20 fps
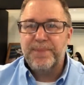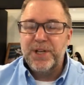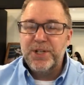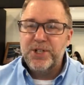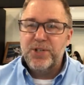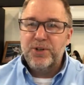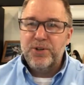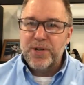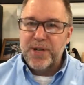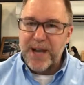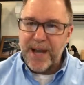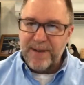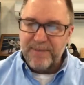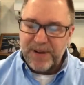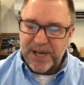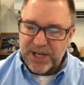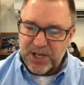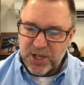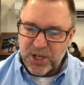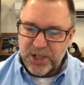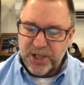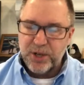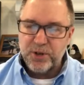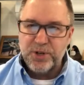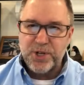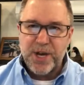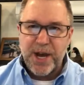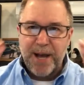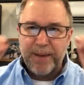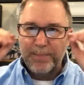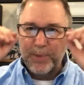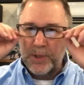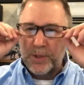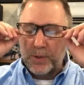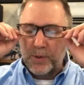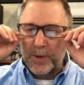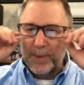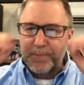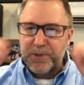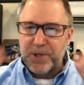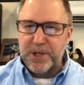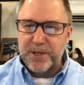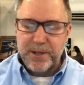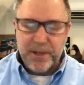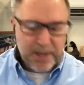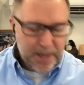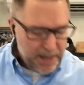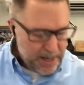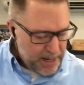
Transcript: that you didn't have a clear job description?